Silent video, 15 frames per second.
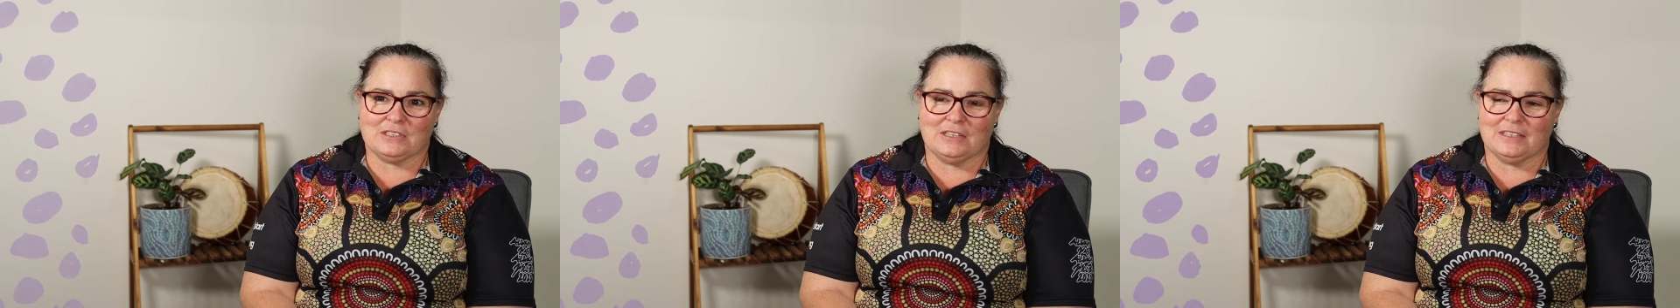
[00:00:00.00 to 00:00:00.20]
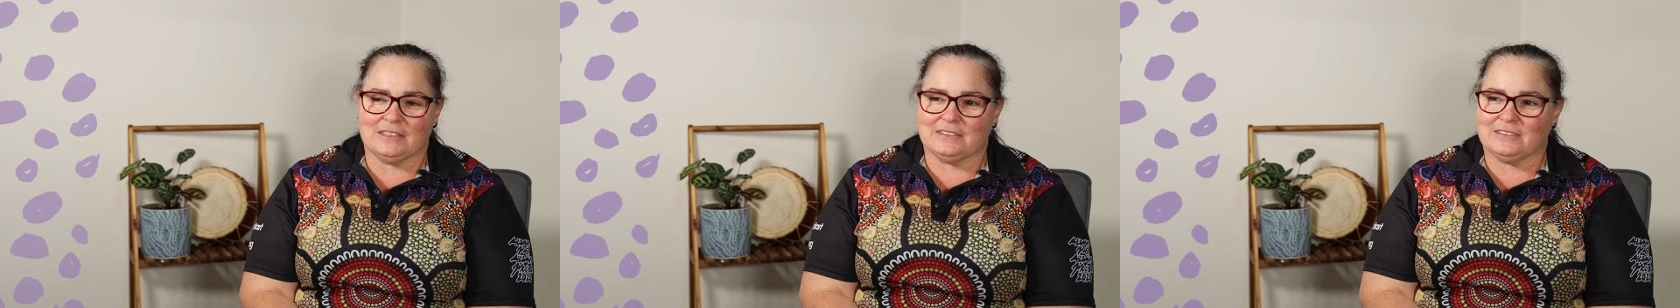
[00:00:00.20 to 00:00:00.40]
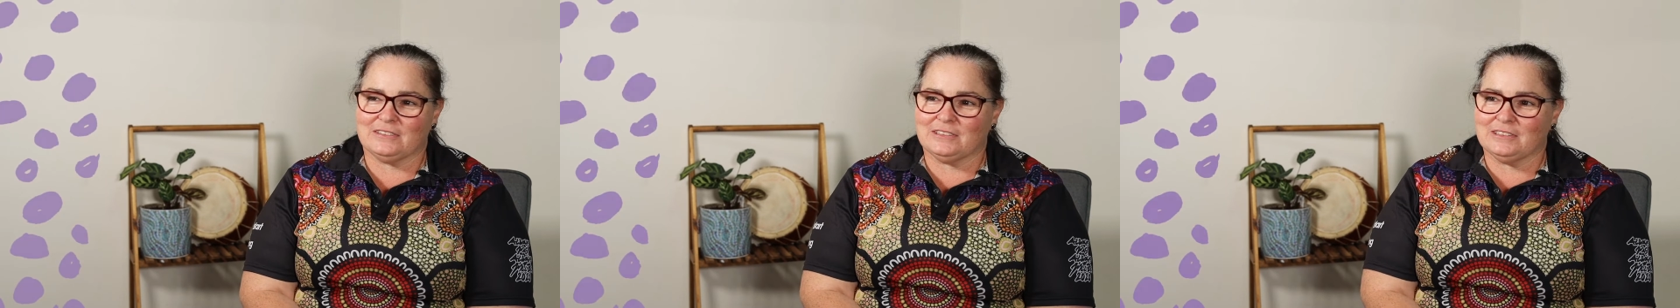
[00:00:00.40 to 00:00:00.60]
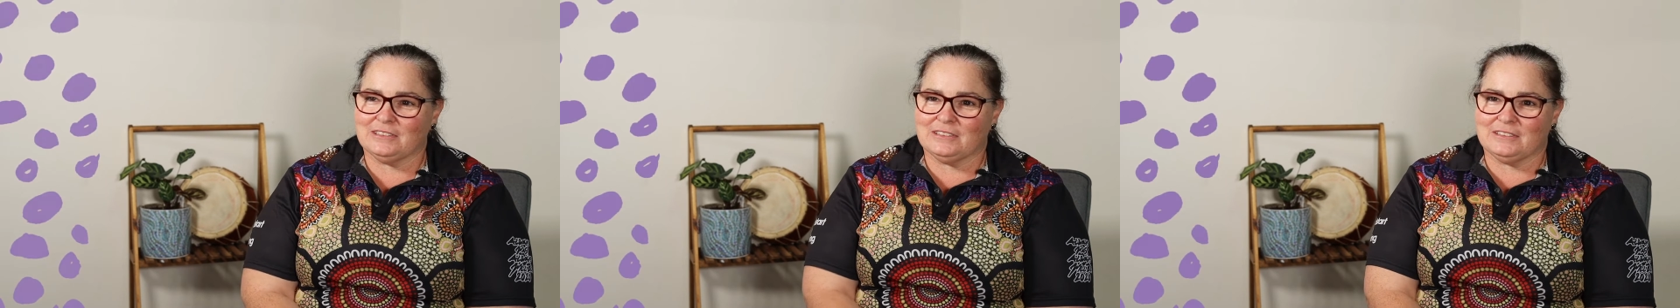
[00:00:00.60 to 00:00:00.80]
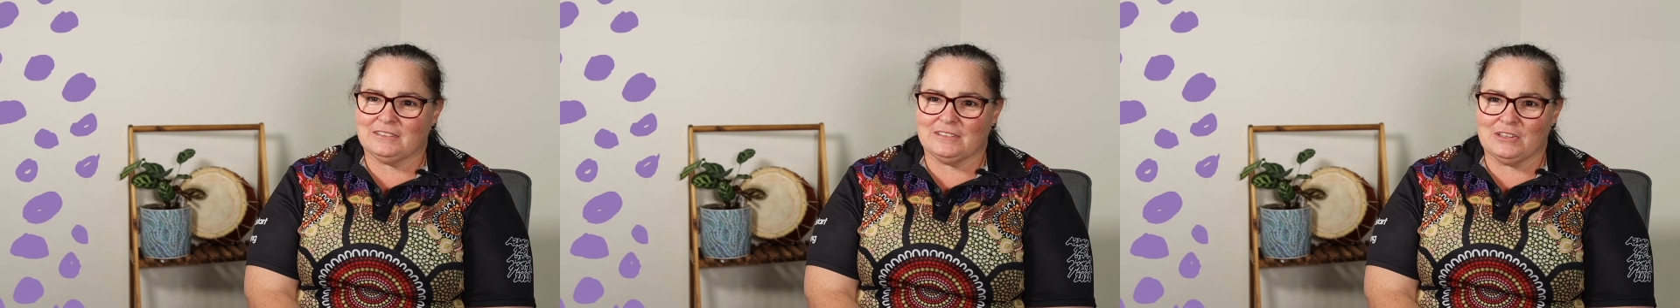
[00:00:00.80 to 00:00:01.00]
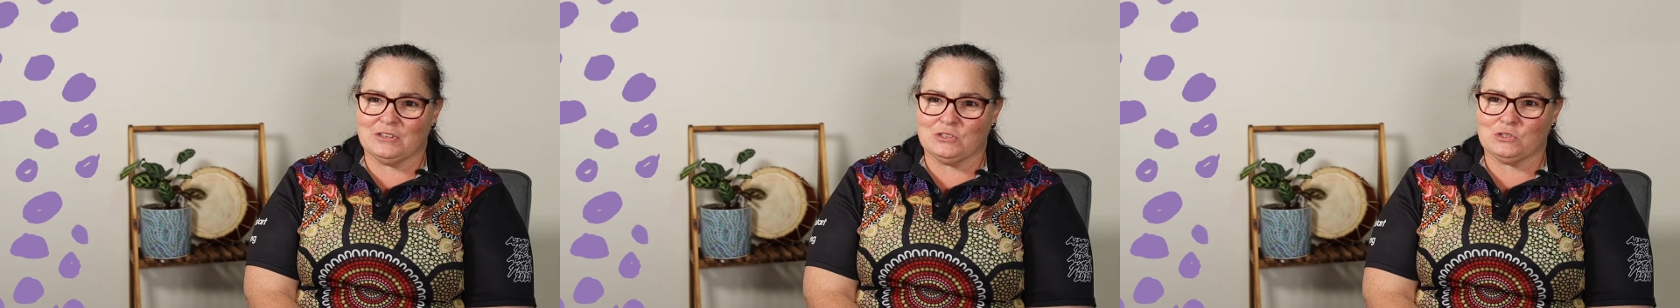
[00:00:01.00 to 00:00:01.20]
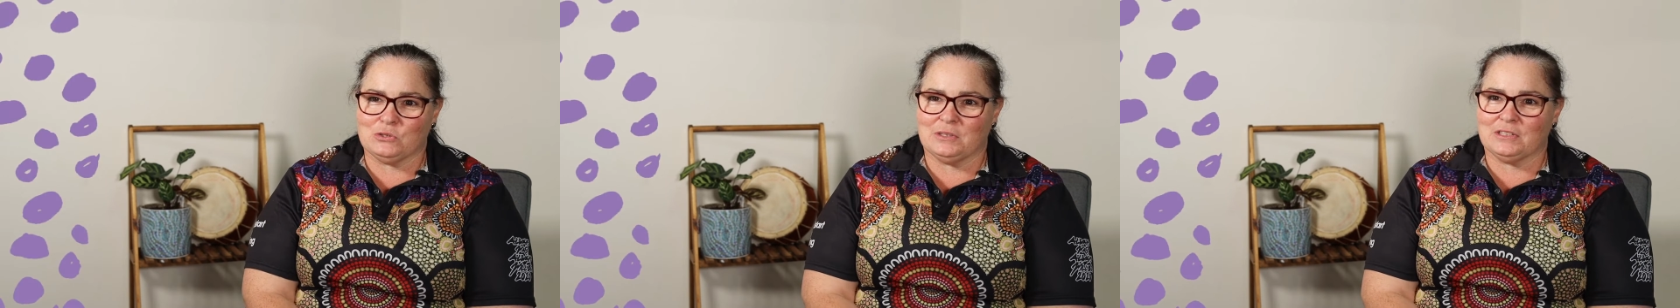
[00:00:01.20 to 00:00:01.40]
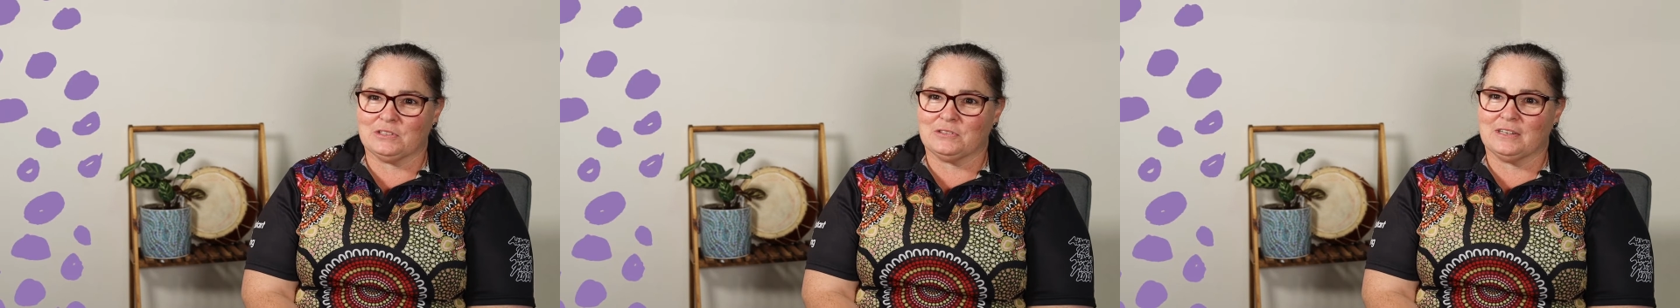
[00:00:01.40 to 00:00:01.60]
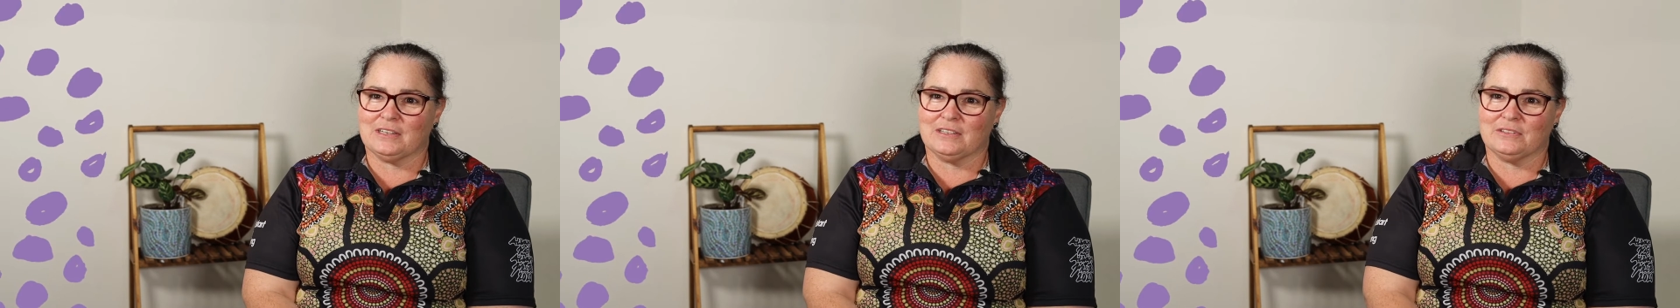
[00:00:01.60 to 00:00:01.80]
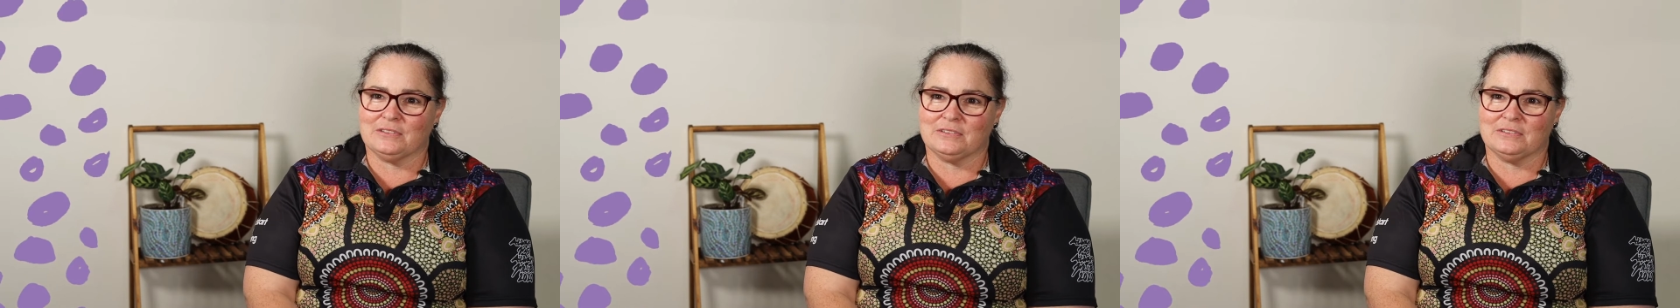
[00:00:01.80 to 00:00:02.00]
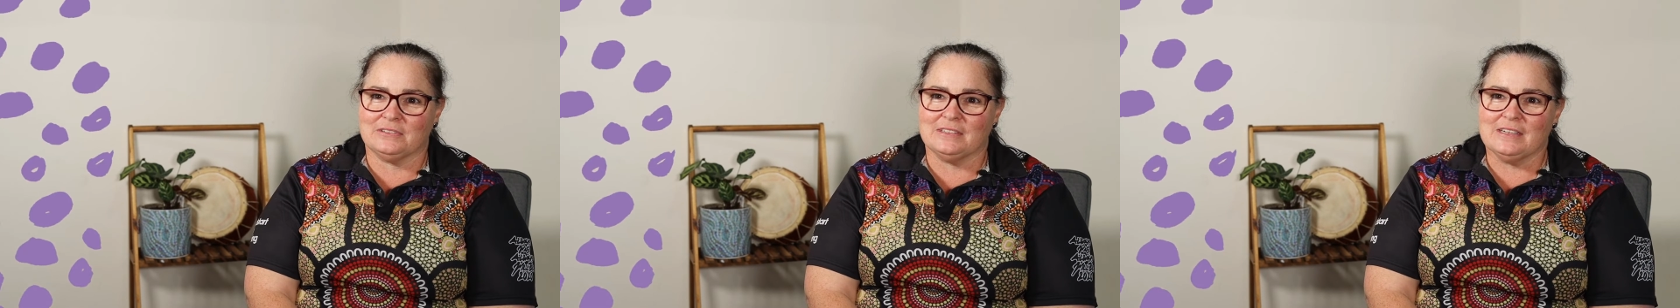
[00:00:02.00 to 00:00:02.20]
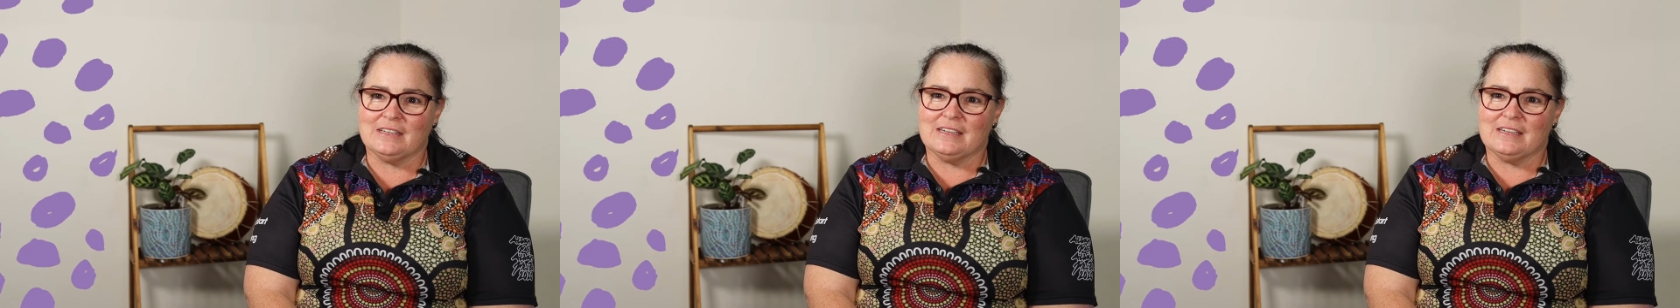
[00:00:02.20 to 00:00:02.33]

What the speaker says: Like, she's her toilet training, her